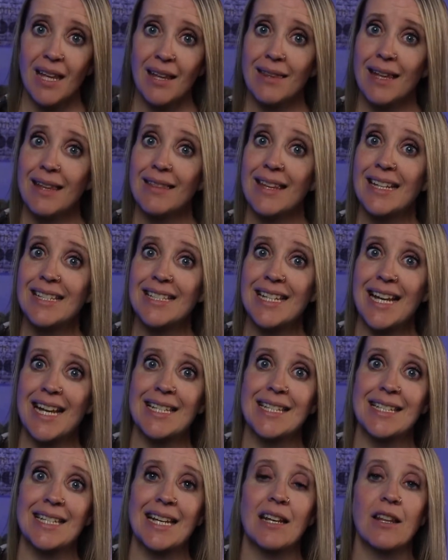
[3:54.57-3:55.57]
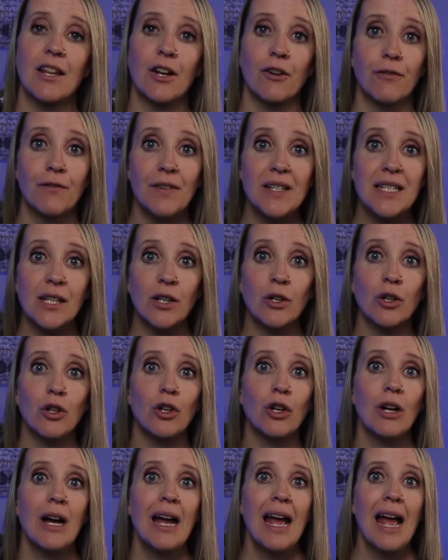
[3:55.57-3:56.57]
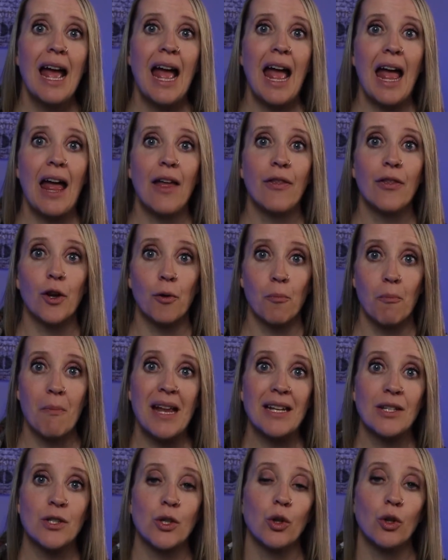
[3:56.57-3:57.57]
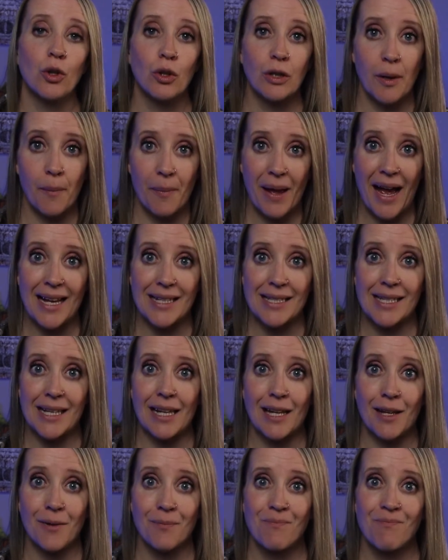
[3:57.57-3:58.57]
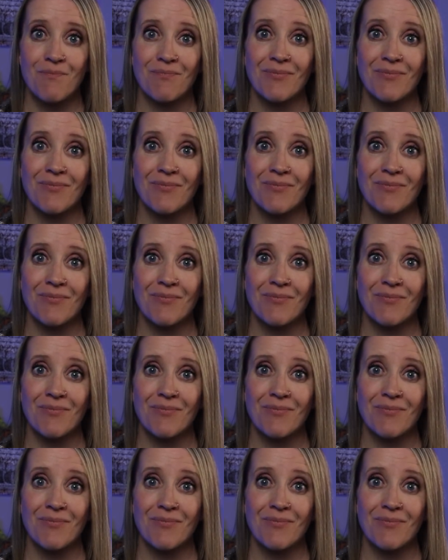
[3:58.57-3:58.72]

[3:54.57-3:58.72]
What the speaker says: They then tested their physical and their mental capacity.